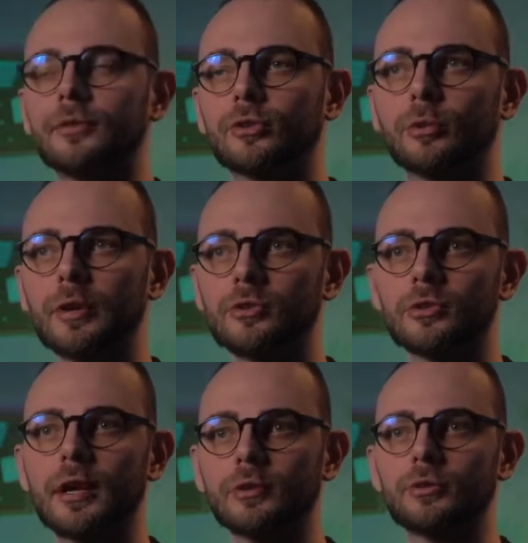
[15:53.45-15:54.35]
So we are
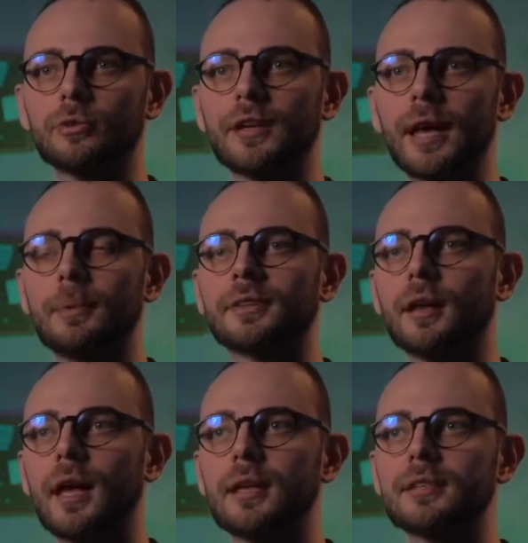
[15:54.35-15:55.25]
trying to
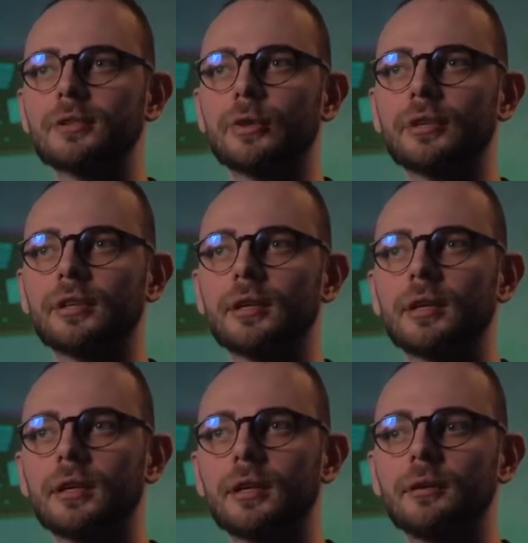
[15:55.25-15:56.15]
capitalize on
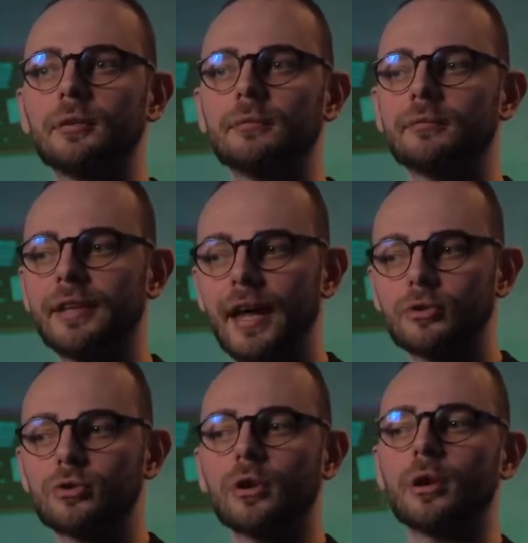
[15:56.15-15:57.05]
the
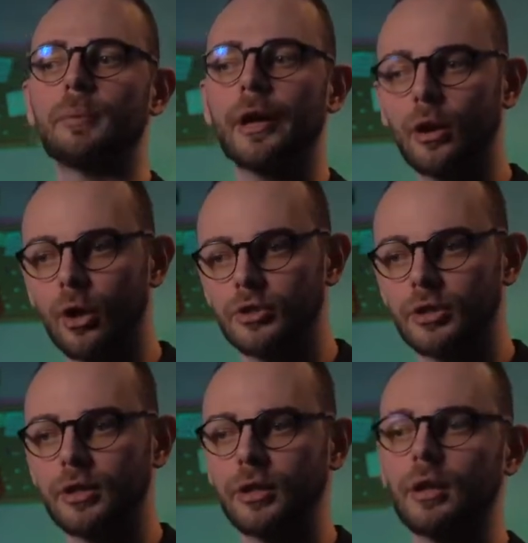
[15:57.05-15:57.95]
natural
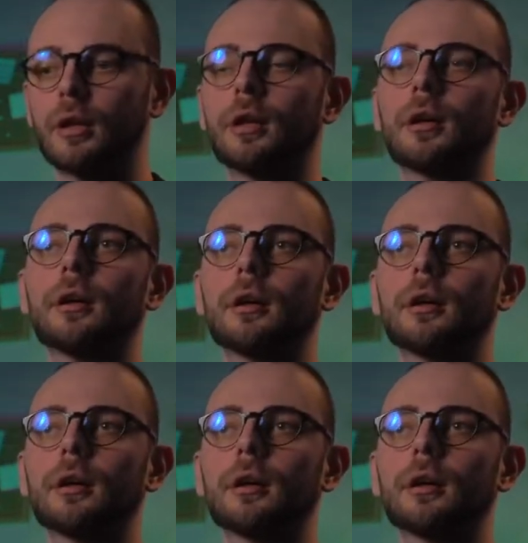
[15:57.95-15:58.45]
biological